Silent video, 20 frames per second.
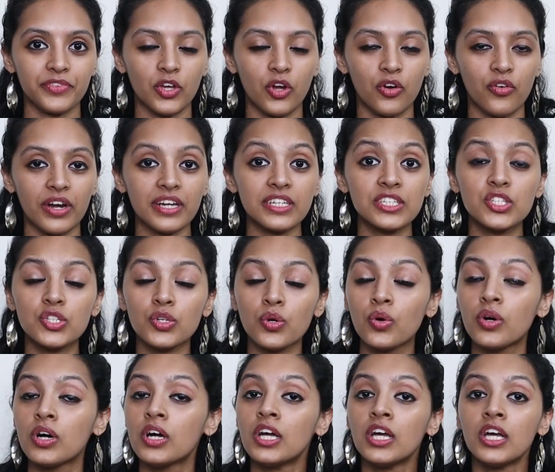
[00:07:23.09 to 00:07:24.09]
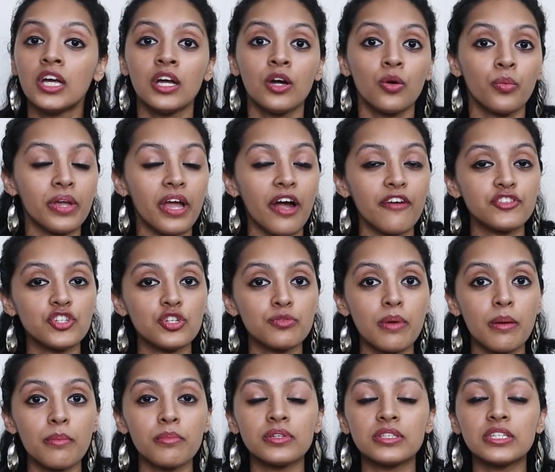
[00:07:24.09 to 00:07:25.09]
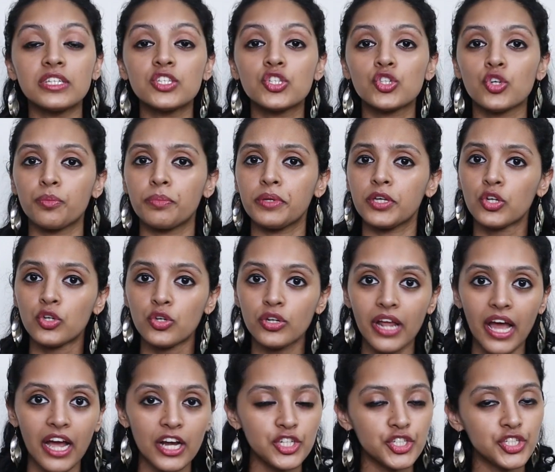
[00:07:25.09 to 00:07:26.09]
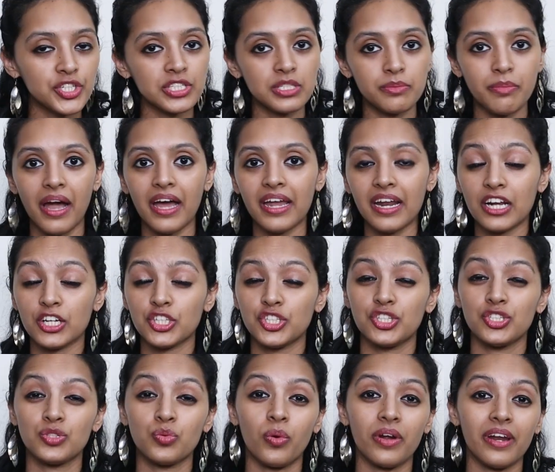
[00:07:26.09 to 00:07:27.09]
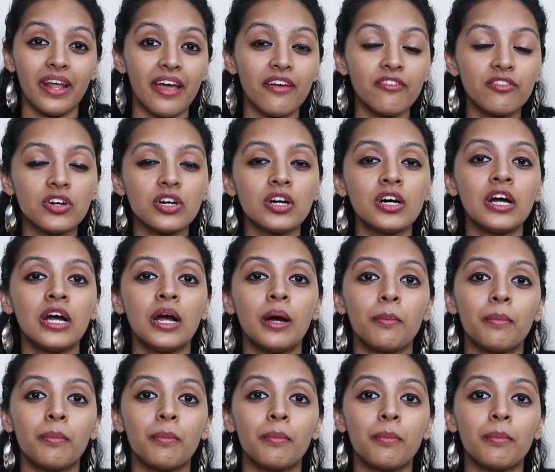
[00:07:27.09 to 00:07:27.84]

Alright, so we have to remember these could be good actions, bad actions, whatever,